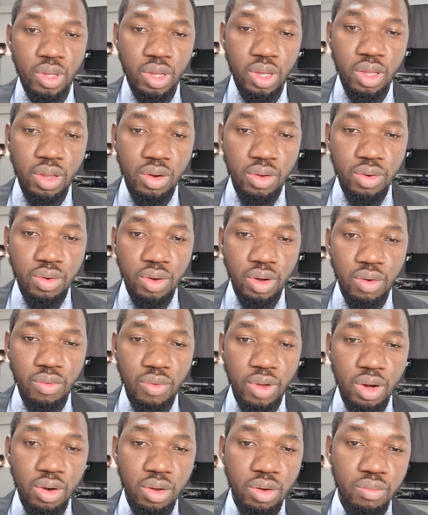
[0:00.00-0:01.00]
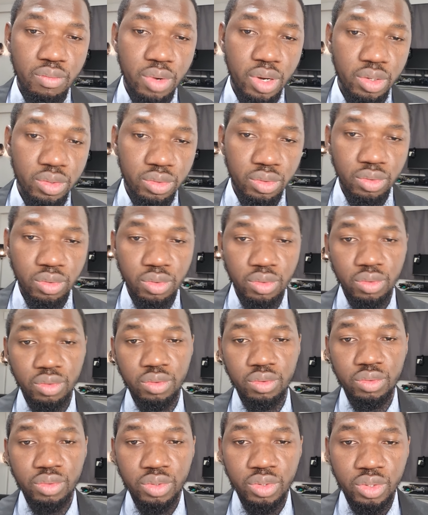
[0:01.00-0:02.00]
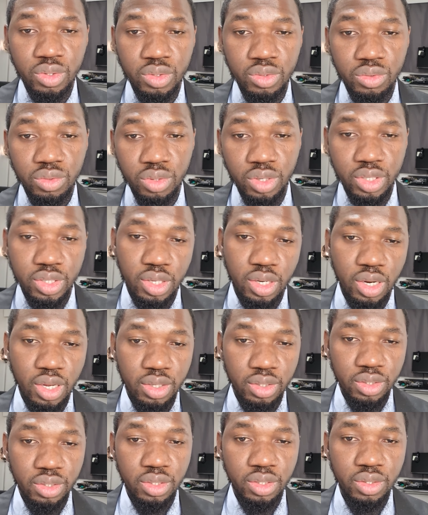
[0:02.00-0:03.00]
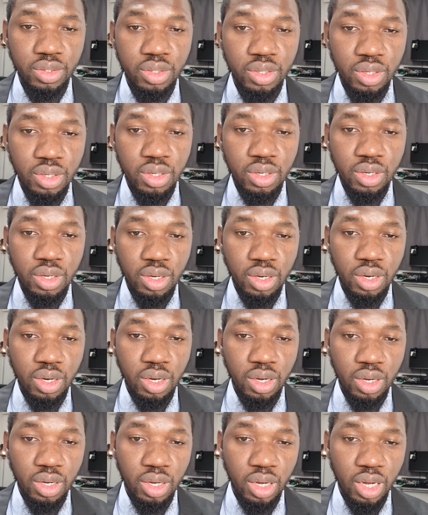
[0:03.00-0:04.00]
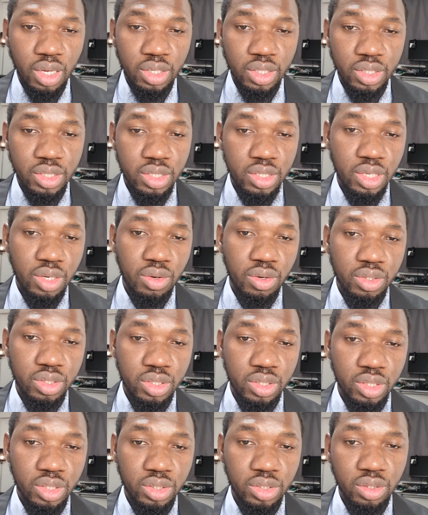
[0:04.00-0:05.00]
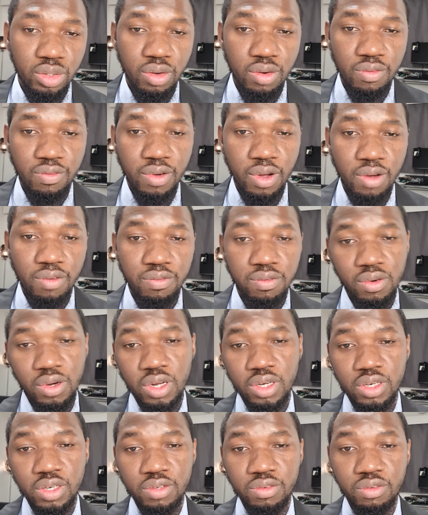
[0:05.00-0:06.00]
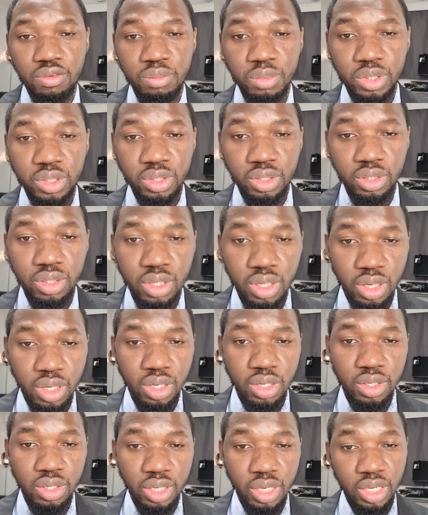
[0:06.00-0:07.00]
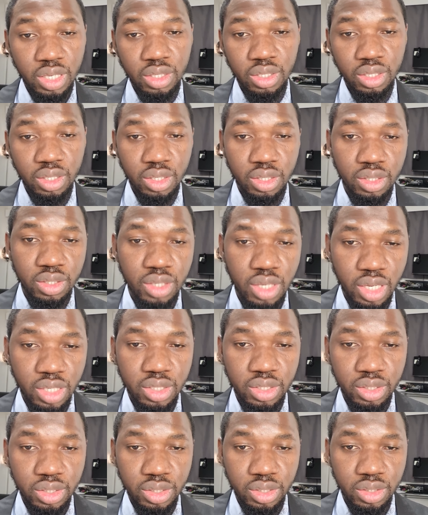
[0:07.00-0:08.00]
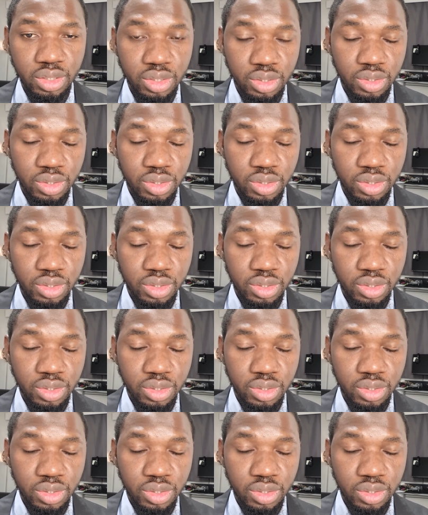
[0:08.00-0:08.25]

Hello and welcome back to today's class. And this is a continuation of our Fourier transformation edition.